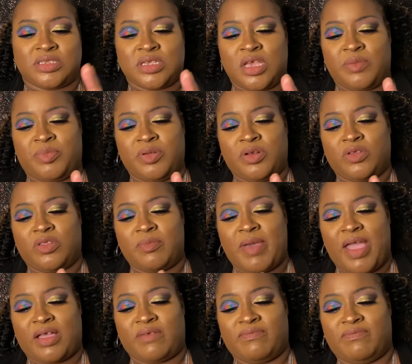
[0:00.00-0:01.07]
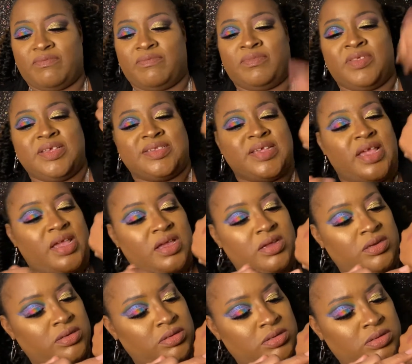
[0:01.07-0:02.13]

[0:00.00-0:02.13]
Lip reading: put it on the back of this hand